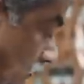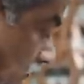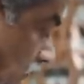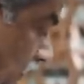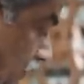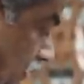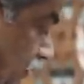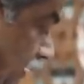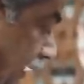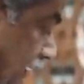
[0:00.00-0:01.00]
Justice
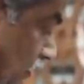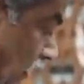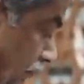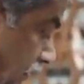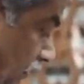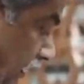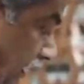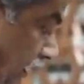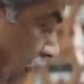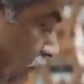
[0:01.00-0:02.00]
K.
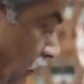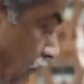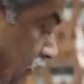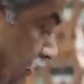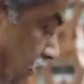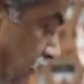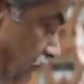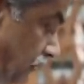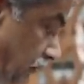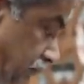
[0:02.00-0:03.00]
Swaminathan, former Judge of
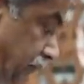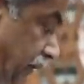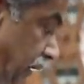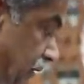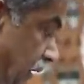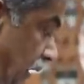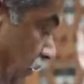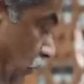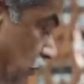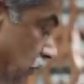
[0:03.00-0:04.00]
the Madras High
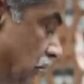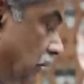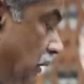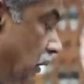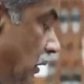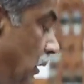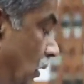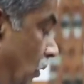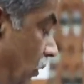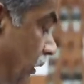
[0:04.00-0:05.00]
Court,
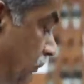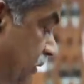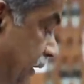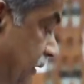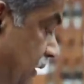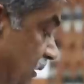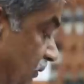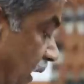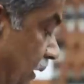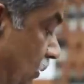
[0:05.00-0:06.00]
Honourable Judges of
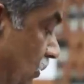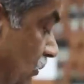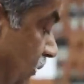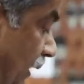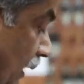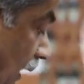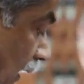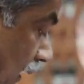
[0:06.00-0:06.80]
the High Court of Kerala,